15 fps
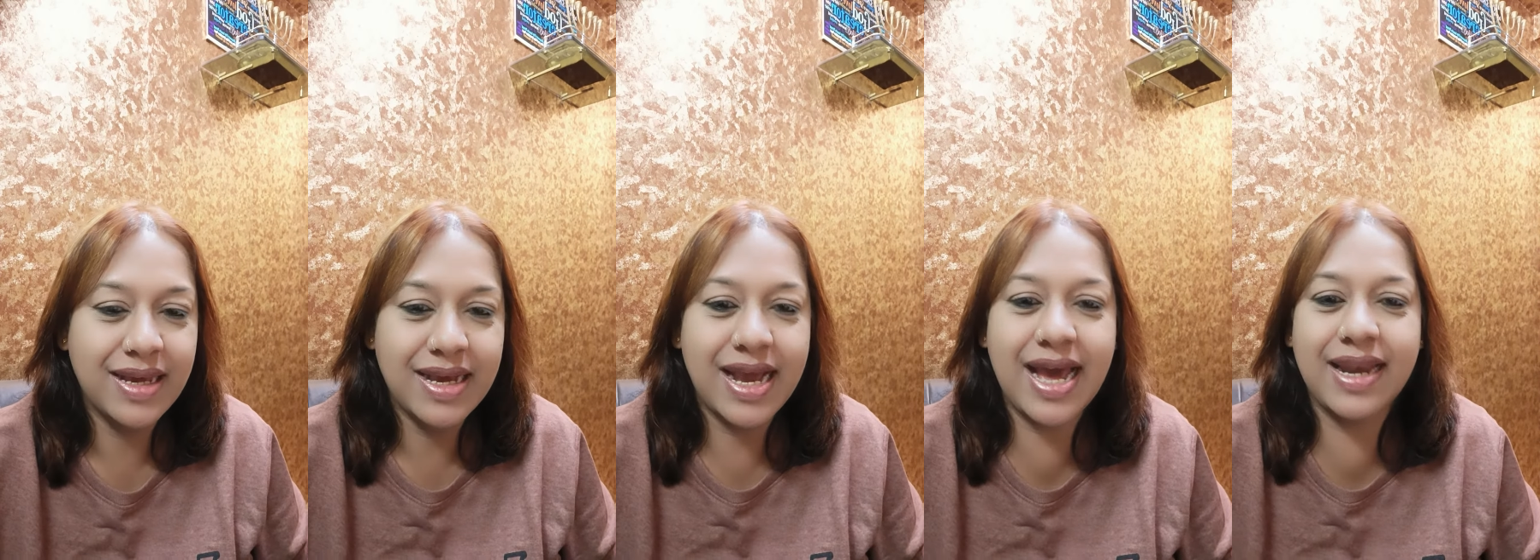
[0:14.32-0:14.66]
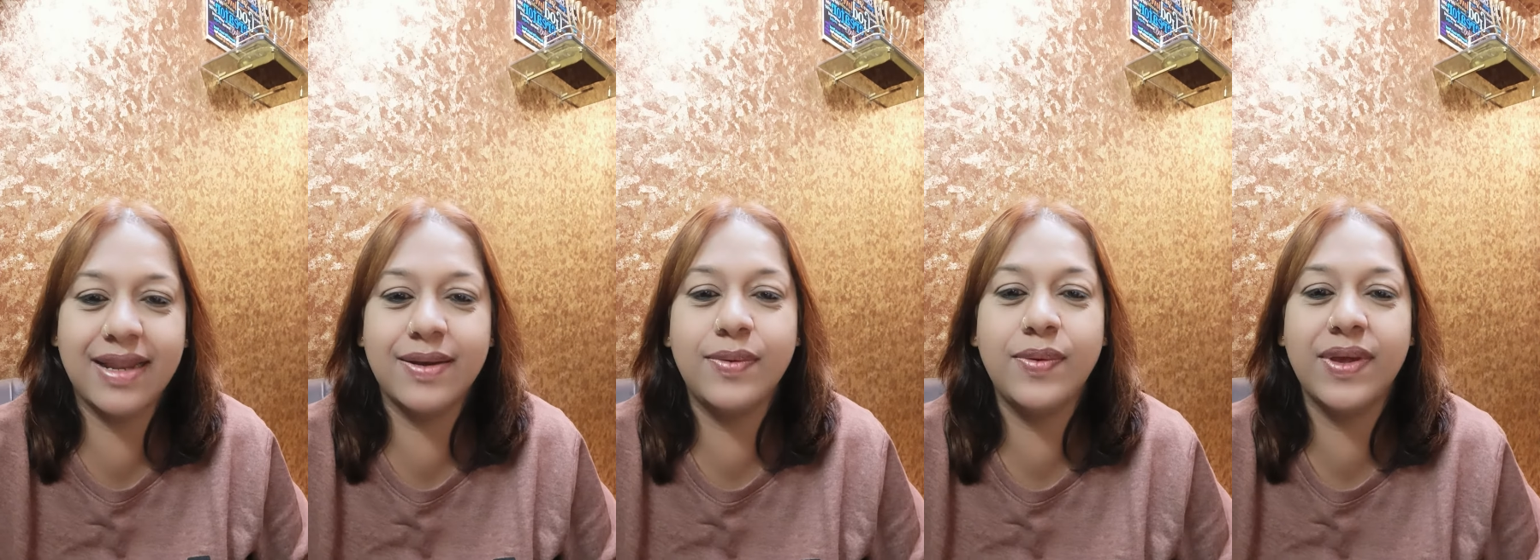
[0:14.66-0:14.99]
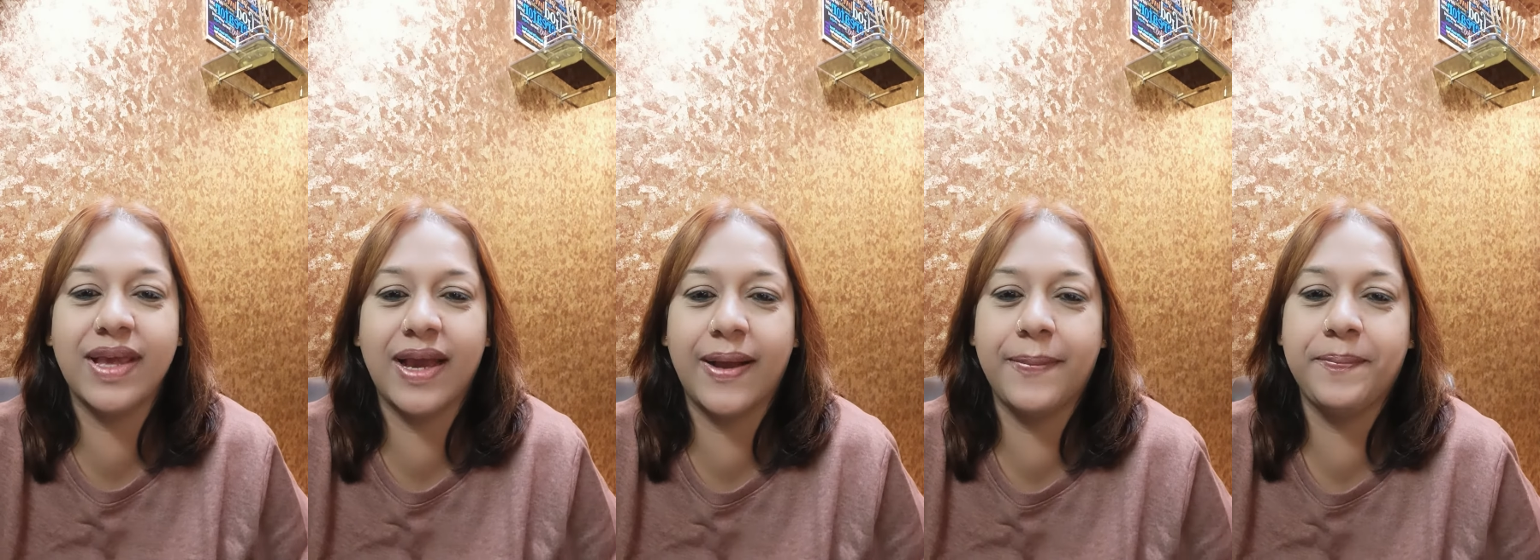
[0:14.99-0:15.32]

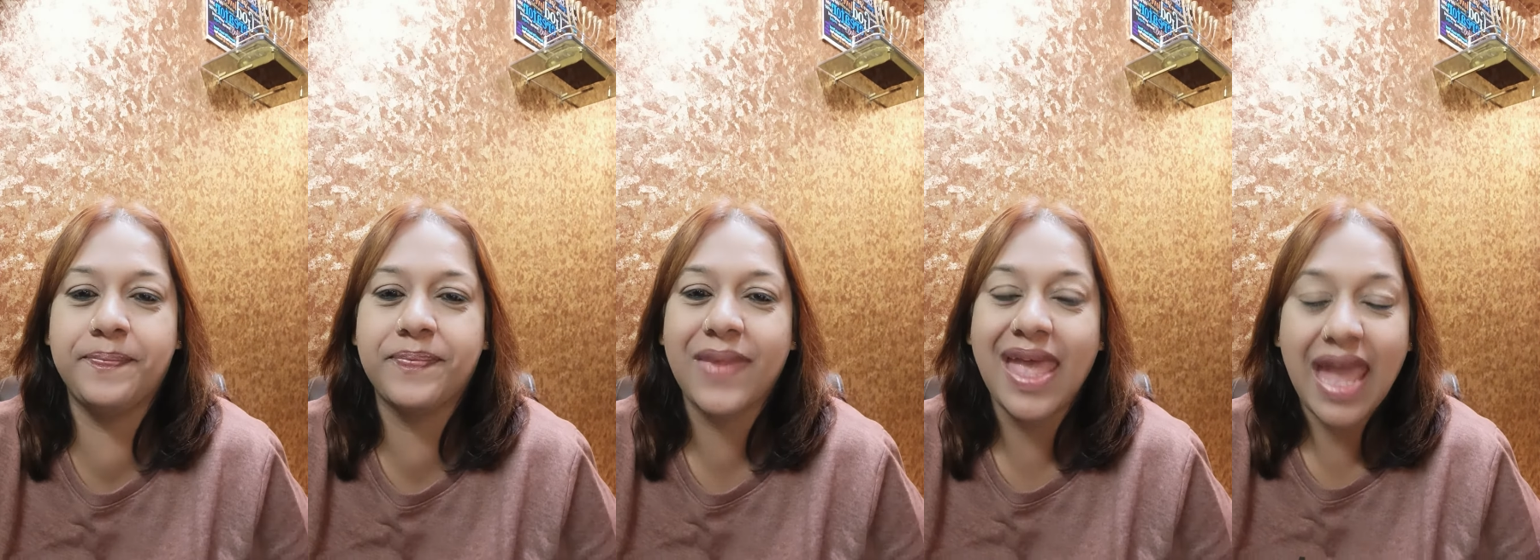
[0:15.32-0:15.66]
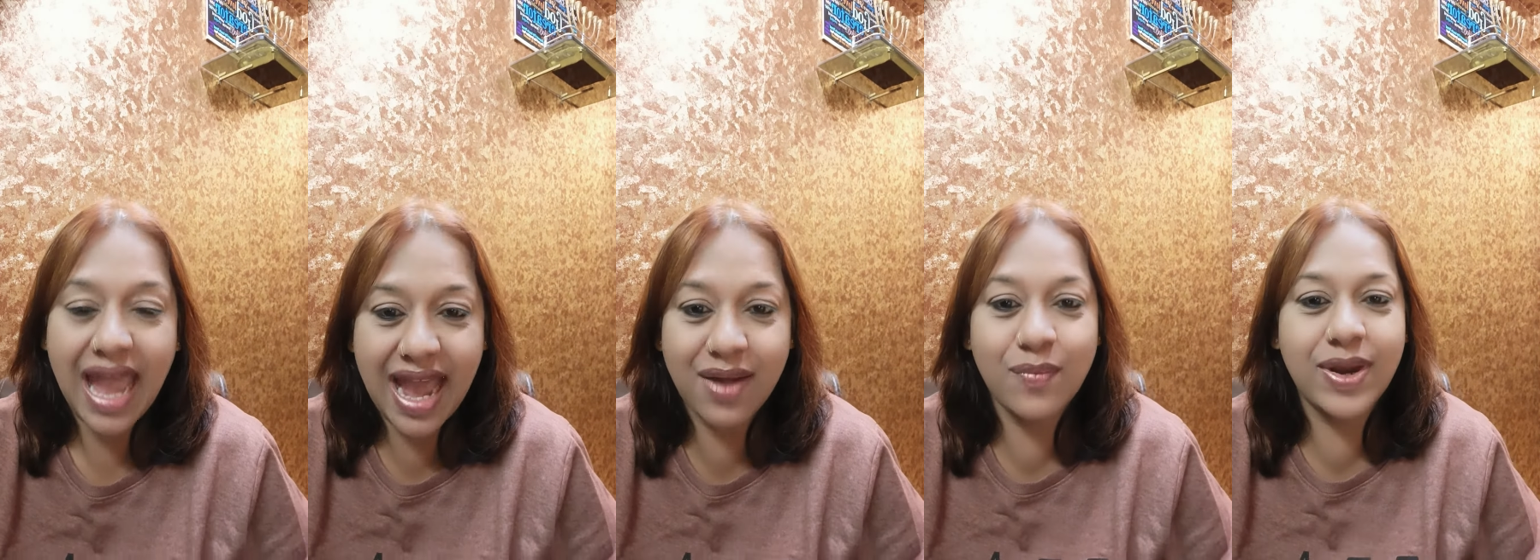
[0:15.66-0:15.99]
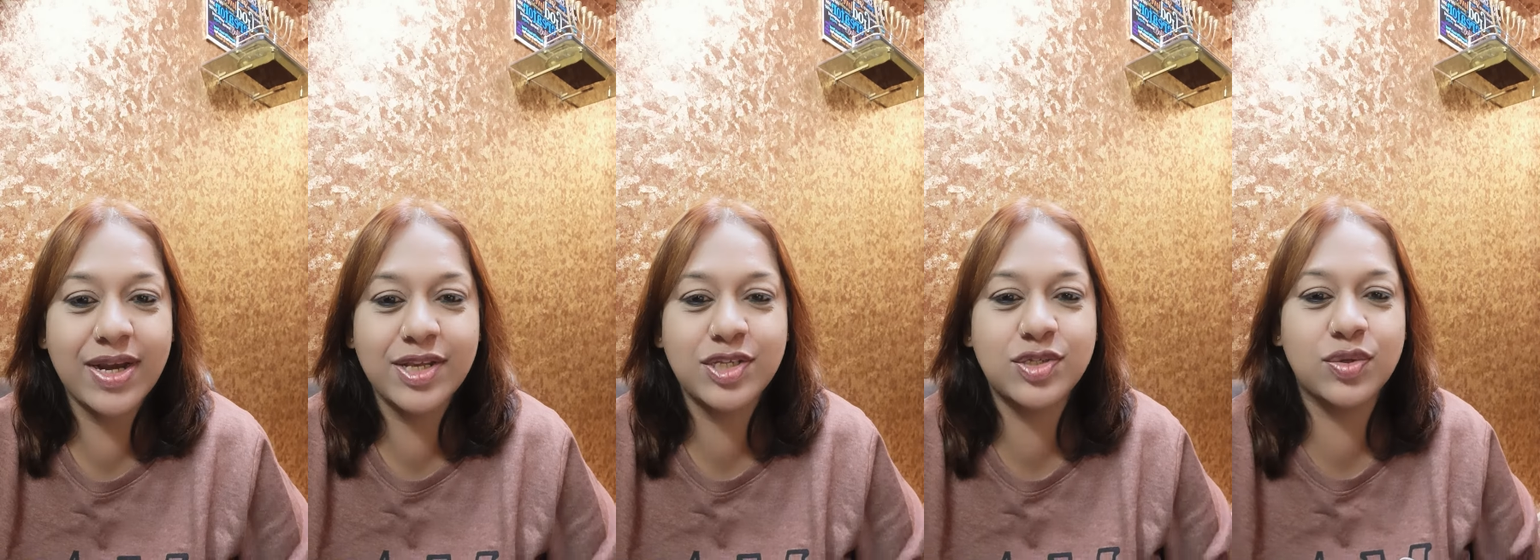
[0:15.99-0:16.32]
Hallelujah. And
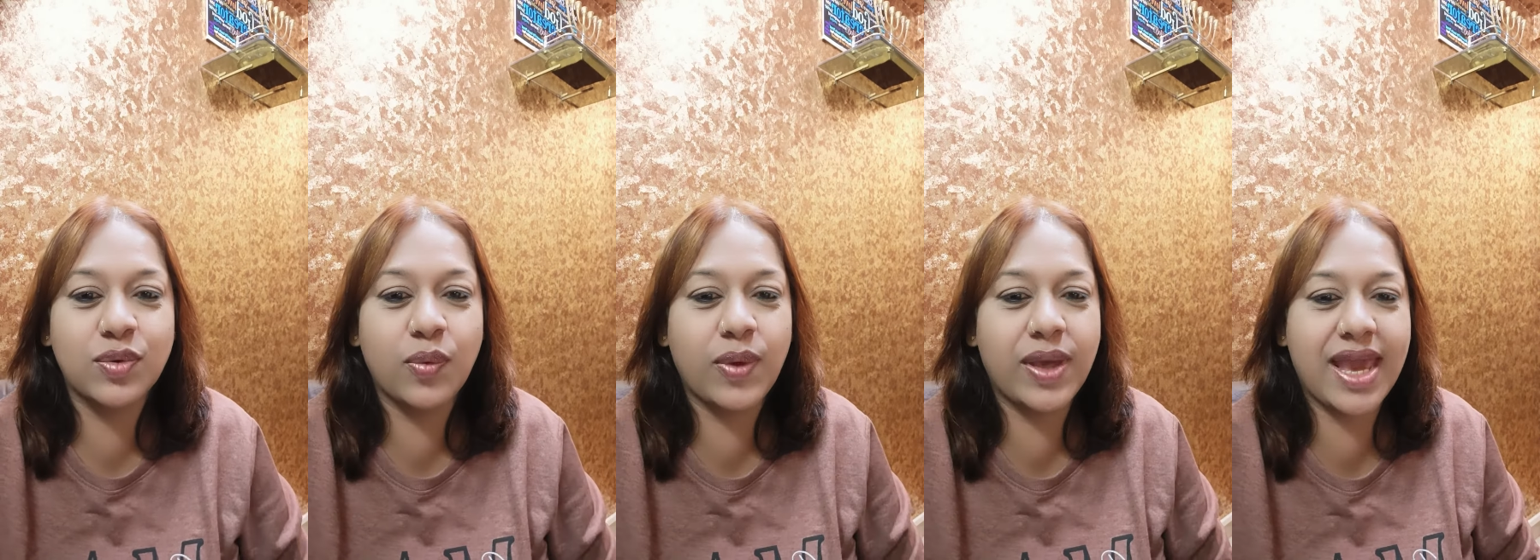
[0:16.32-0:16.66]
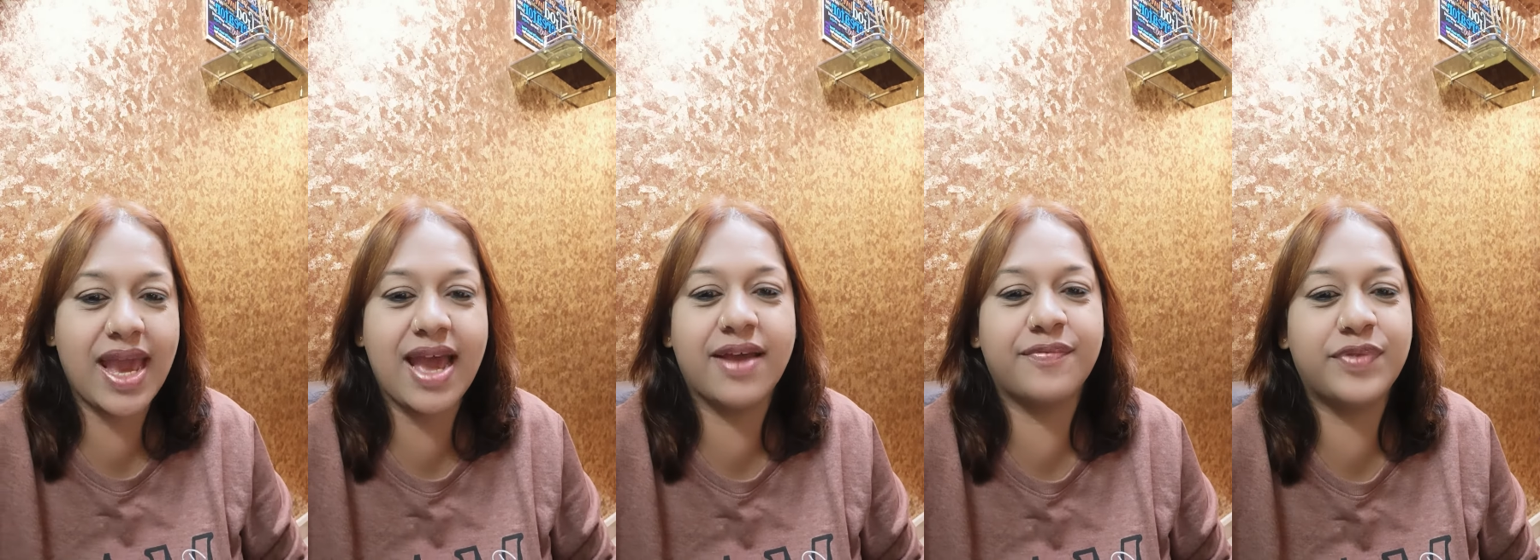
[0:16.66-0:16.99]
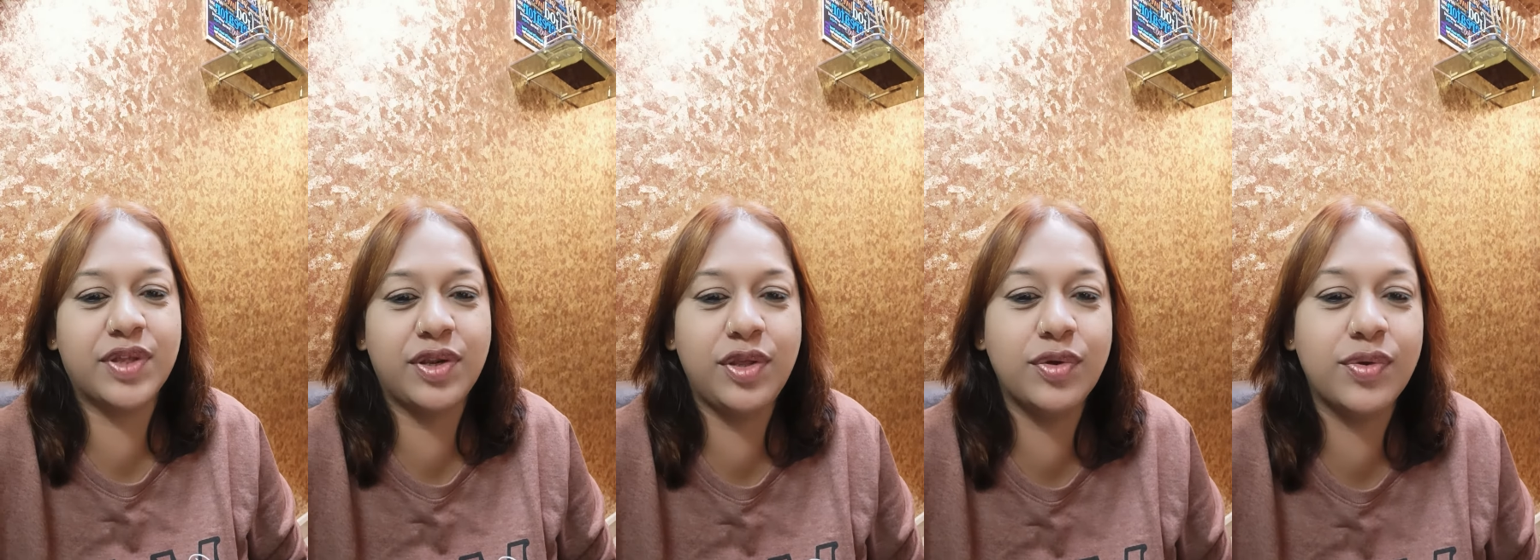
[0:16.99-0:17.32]
very soon we have
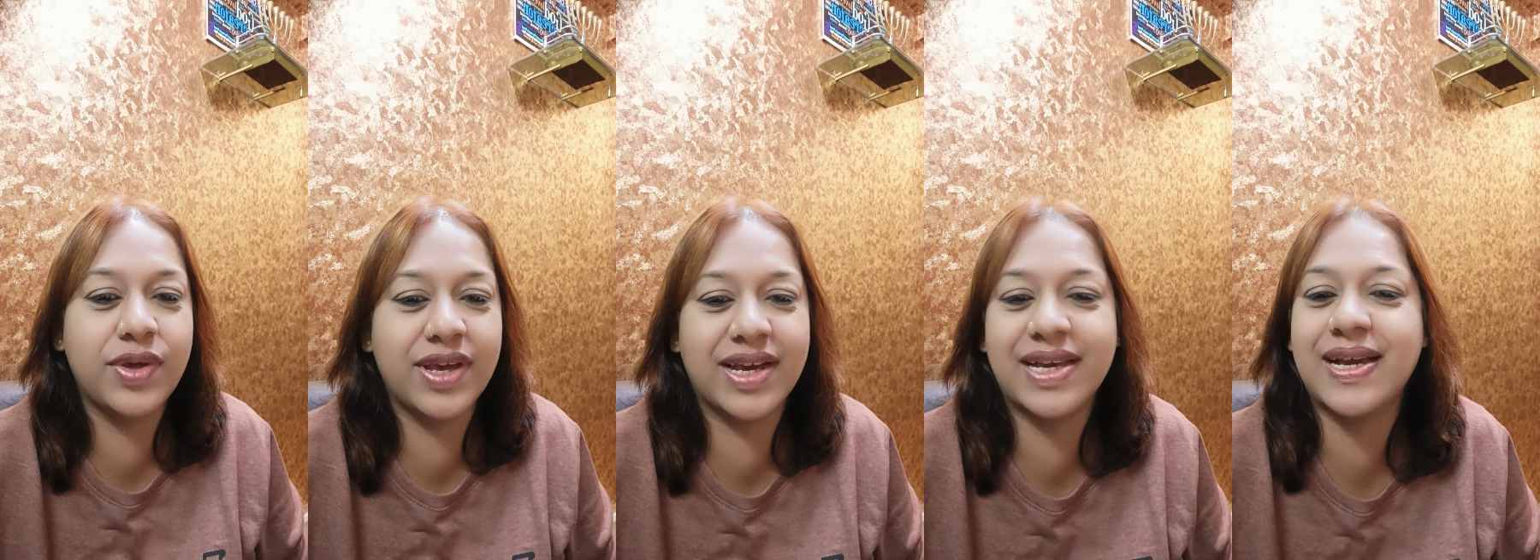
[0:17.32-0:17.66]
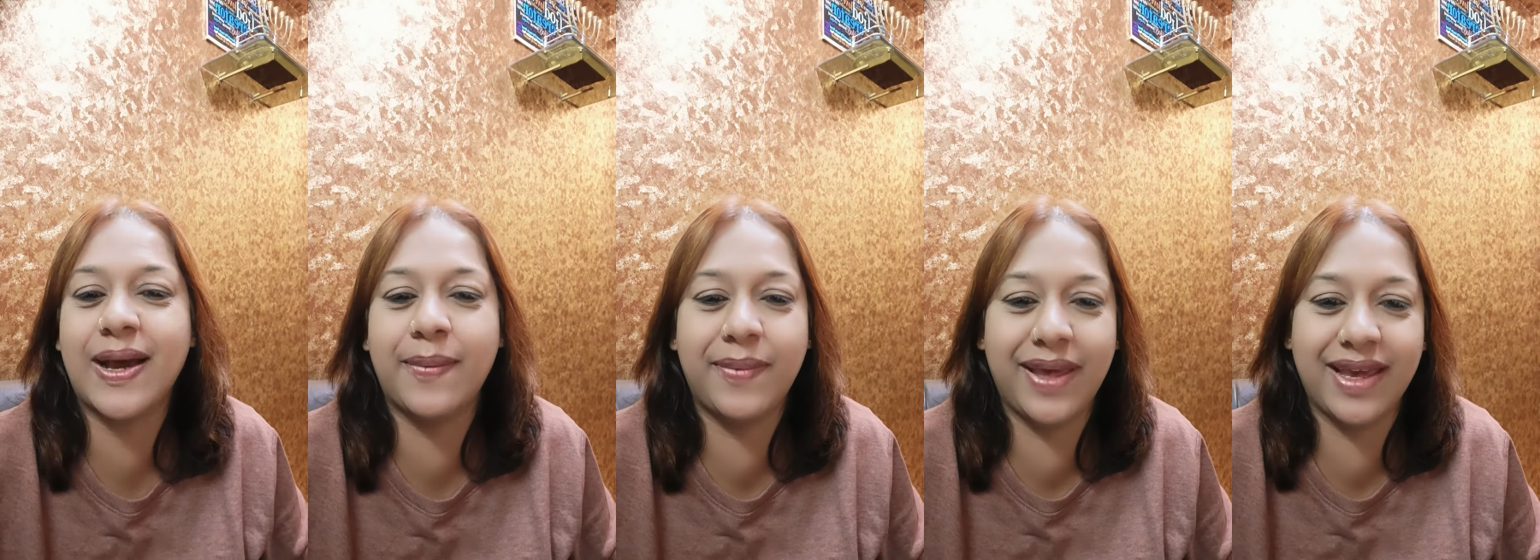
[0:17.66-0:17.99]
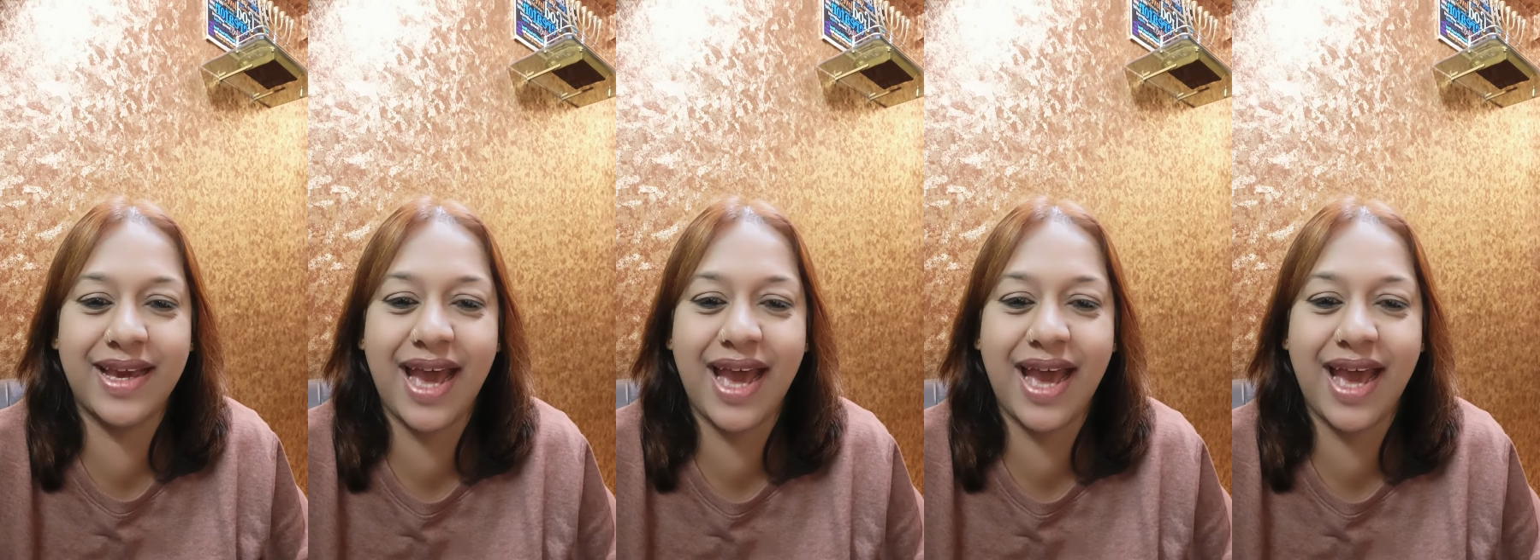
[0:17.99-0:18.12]
the new year coming.